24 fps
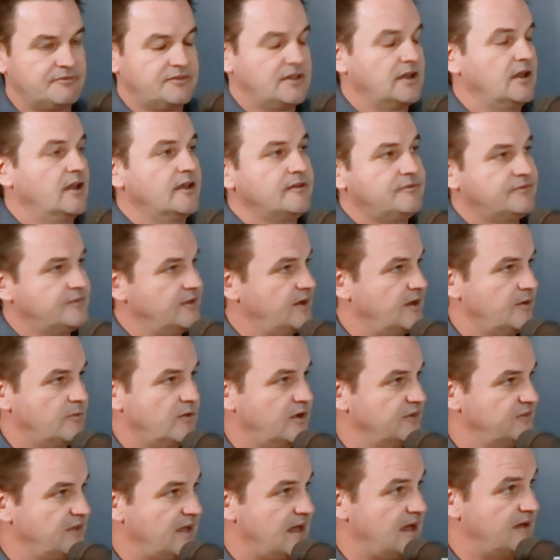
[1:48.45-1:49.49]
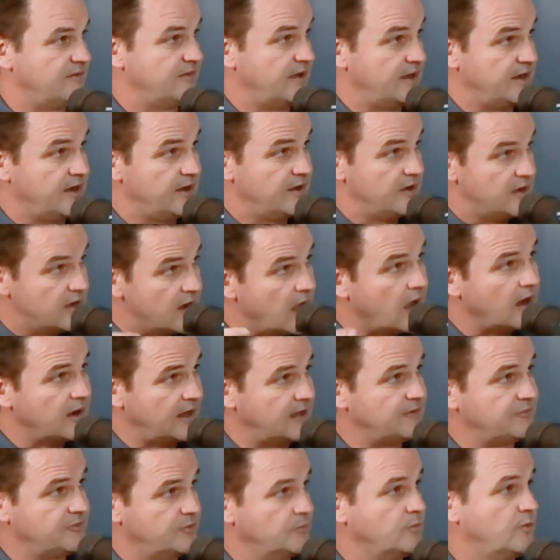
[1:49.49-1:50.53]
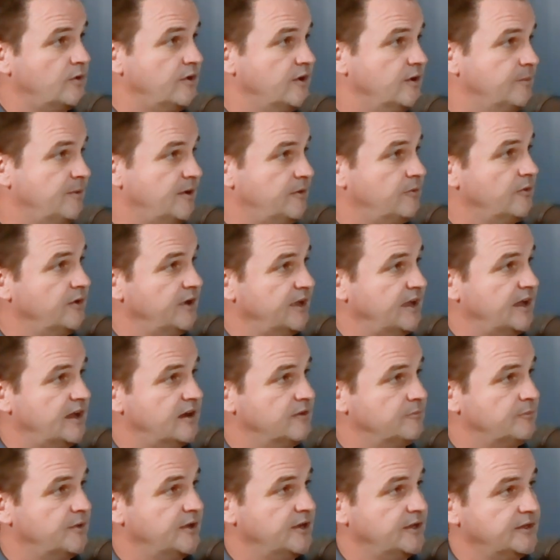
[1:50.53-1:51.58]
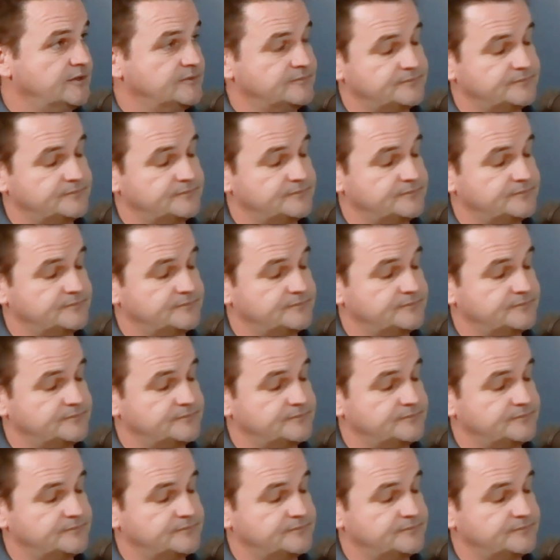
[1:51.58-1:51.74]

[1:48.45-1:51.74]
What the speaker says: the life that I want to have and not have to worry about running out of money?